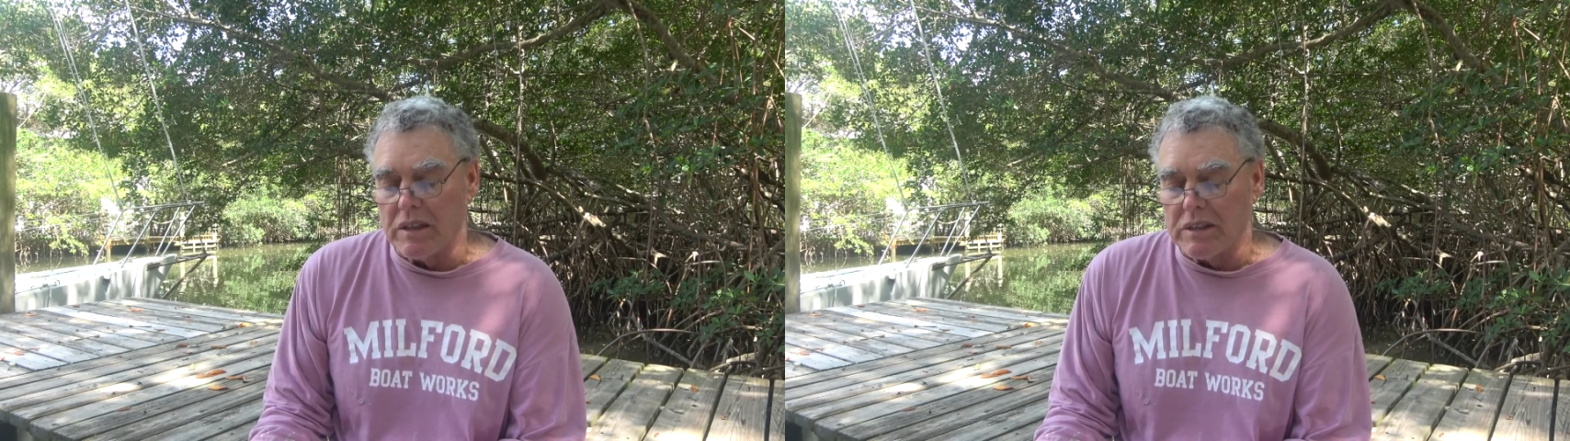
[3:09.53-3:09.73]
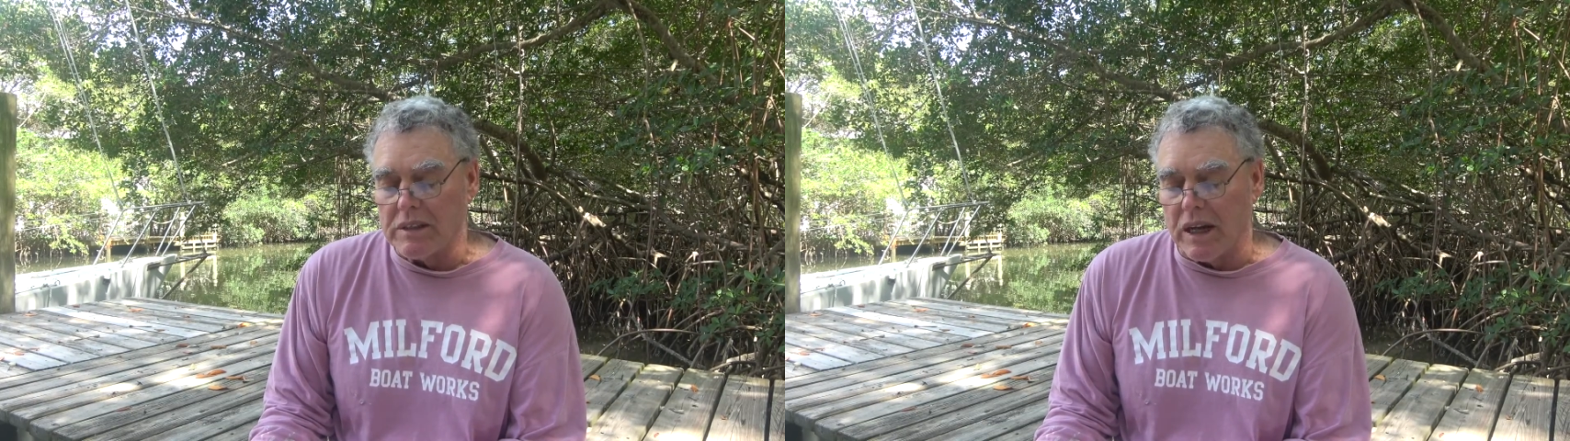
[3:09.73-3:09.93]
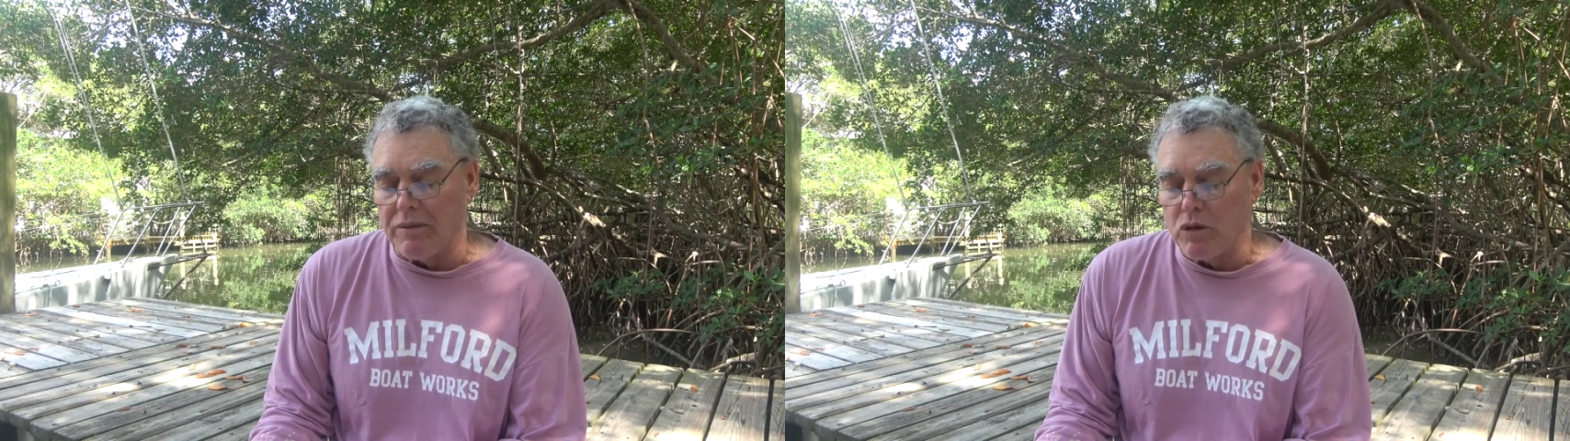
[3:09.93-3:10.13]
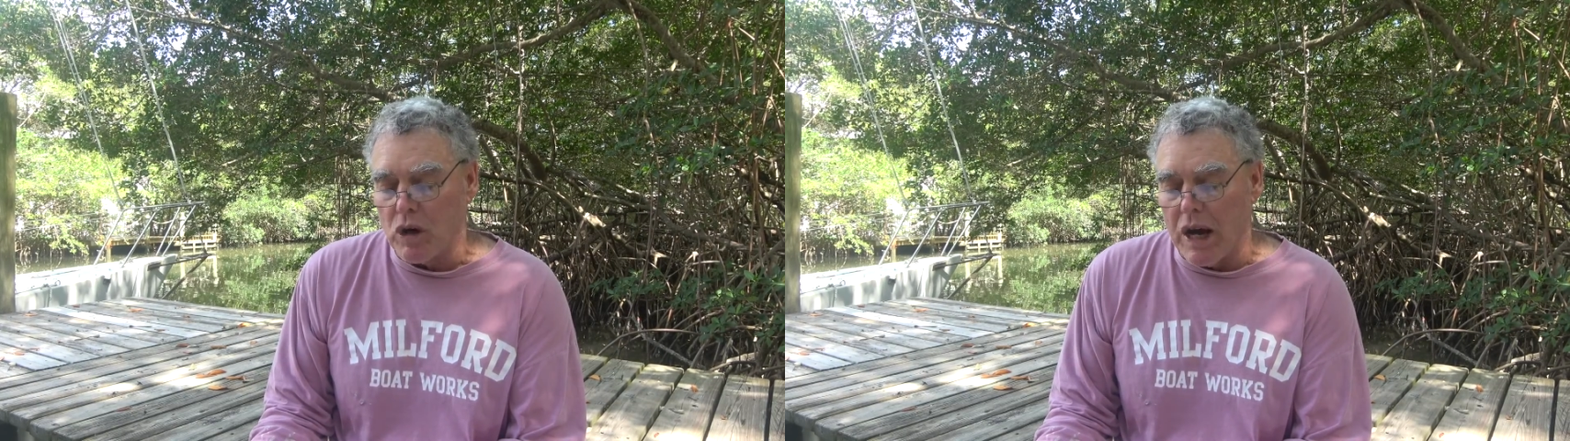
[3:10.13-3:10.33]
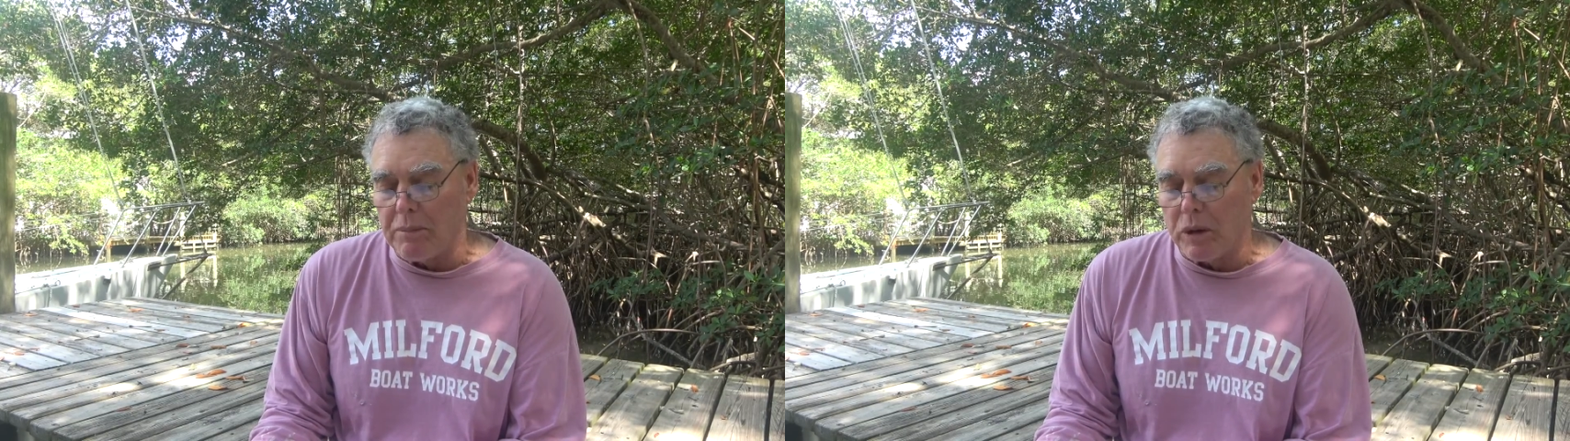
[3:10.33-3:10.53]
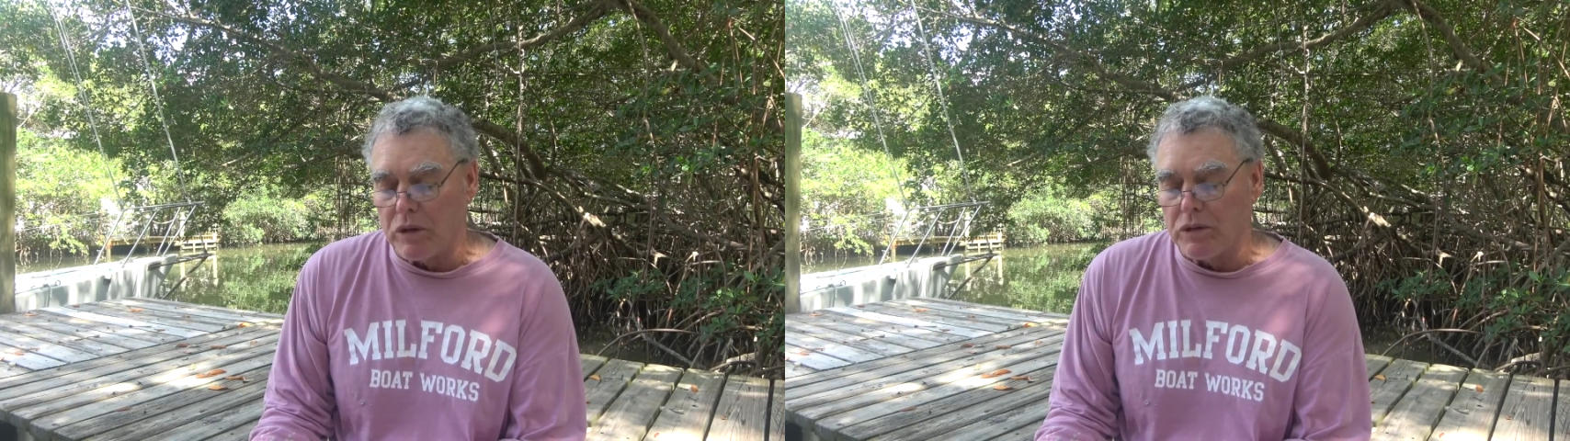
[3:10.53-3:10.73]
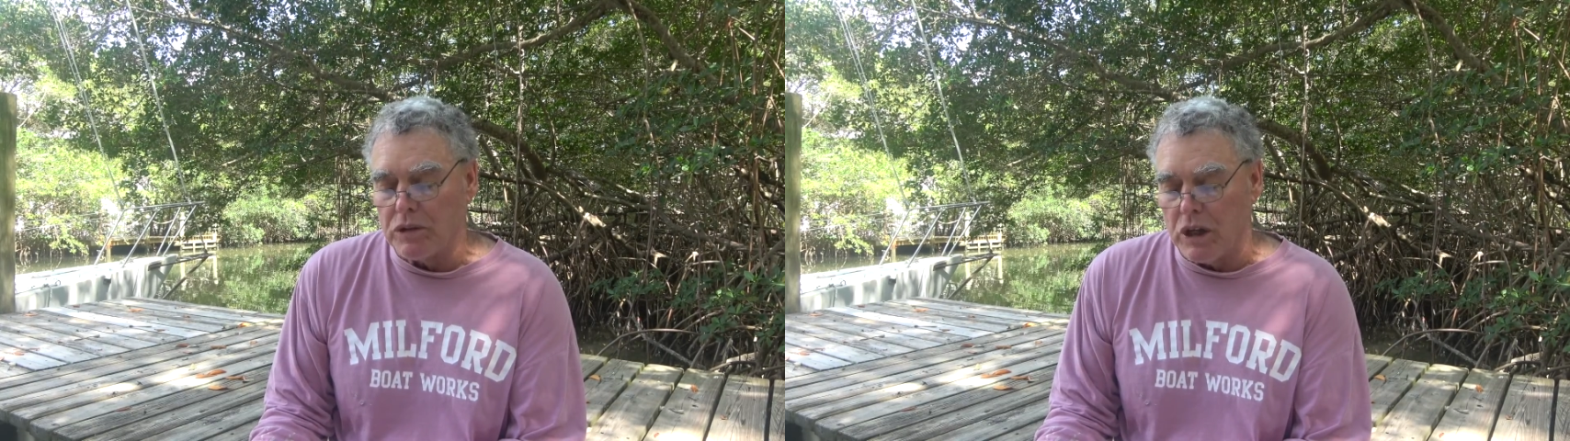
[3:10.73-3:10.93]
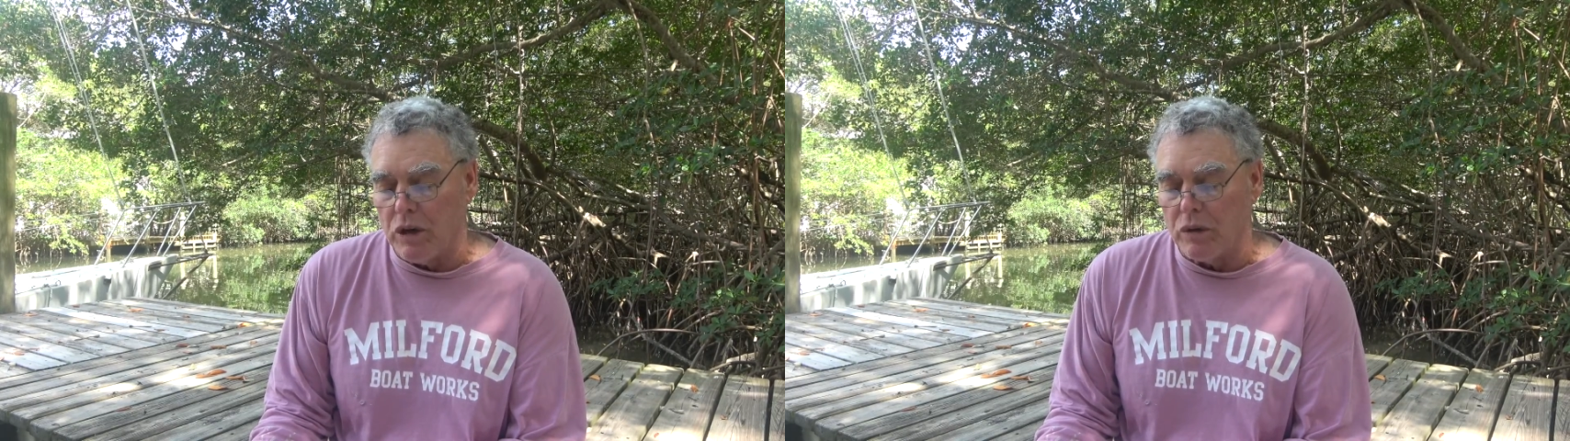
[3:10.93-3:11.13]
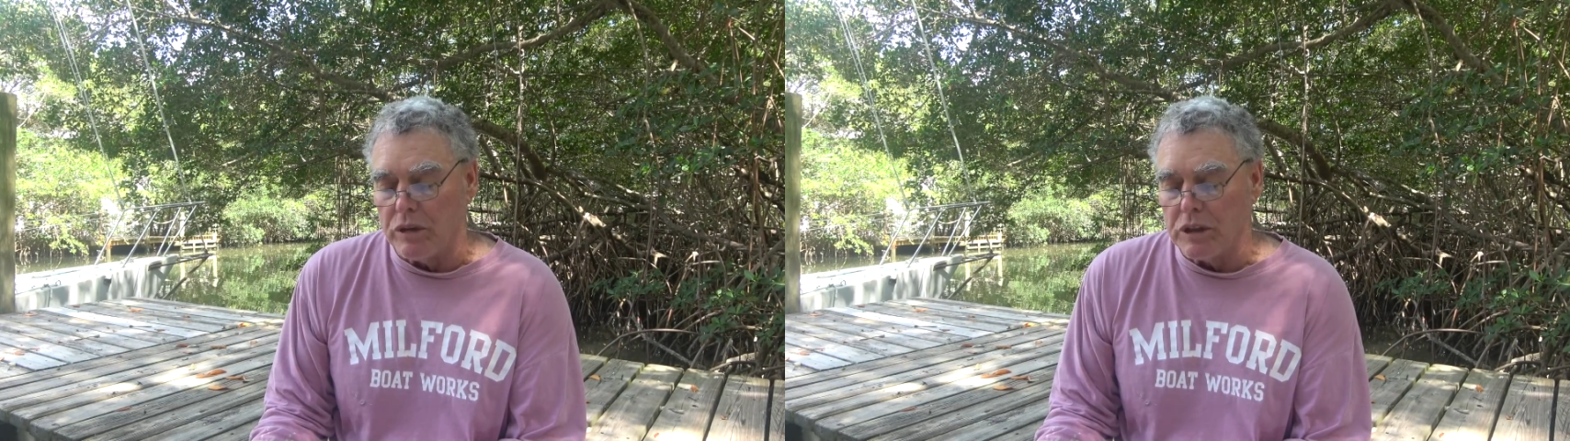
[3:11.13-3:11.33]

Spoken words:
subtropical zone,